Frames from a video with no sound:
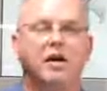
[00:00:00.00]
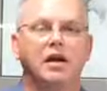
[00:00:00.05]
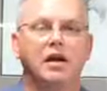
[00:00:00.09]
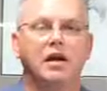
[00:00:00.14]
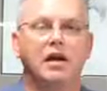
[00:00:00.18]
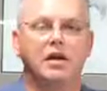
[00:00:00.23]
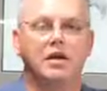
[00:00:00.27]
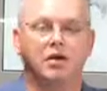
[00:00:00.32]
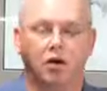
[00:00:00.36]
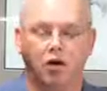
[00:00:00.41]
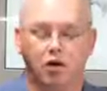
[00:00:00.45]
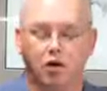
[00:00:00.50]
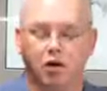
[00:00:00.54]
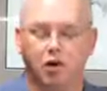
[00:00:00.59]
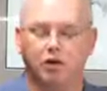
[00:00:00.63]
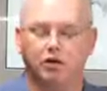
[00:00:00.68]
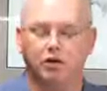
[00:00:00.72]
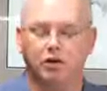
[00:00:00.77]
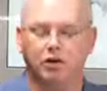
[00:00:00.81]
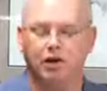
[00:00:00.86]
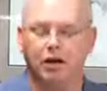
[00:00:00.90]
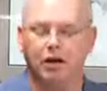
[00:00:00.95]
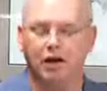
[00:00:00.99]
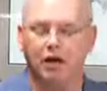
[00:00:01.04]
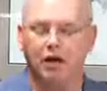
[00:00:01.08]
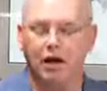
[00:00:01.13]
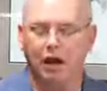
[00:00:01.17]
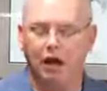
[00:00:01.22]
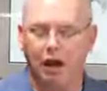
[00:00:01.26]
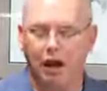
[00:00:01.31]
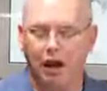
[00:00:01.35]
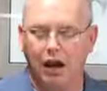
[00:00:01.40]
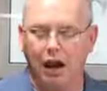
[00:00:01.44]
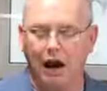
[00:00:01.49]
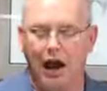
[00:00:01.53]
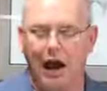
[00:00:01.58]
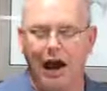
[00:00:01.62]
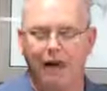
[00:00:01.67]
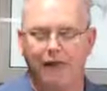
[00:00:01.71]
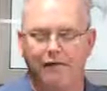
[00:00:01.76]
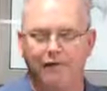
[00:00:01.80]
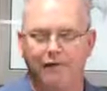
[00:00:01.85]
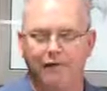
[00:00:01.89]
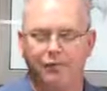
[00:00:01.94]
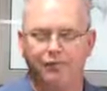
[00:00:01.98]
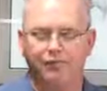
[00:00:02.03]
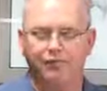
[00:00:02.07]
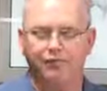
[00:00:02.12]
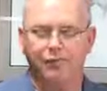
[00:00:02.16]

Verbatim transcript: in earthly life.